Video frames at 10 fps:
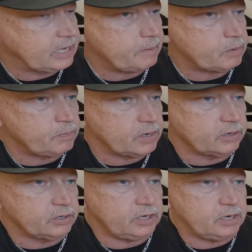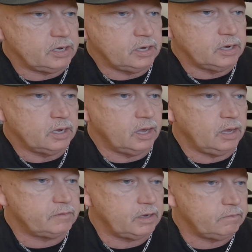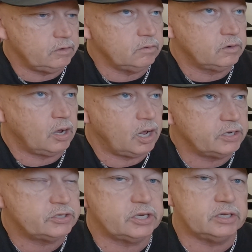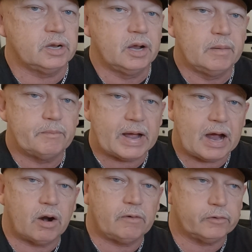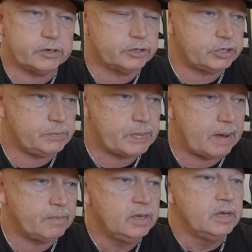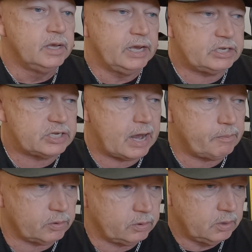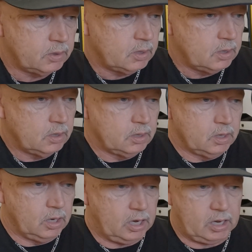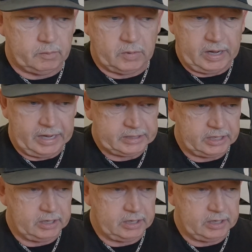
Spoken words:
the capability of giving you constant power for your CPAP. Example, at